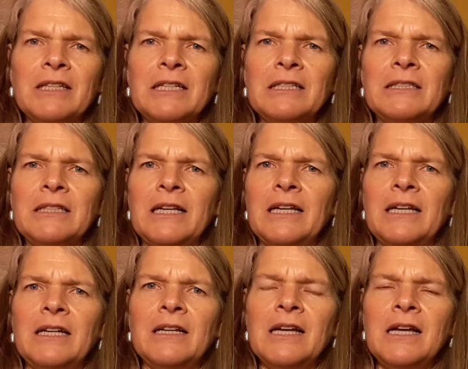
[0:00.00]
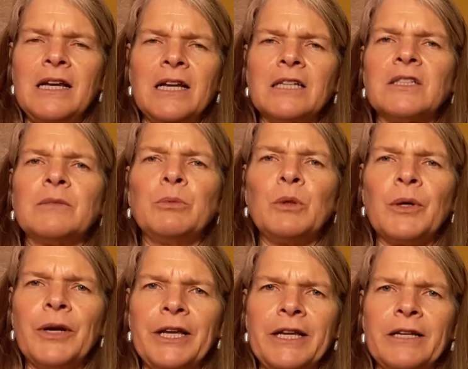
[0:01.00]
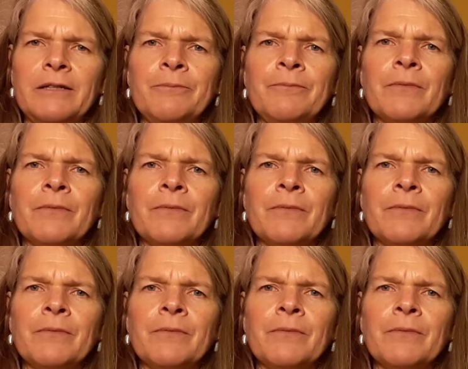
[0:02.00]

this and exploring it.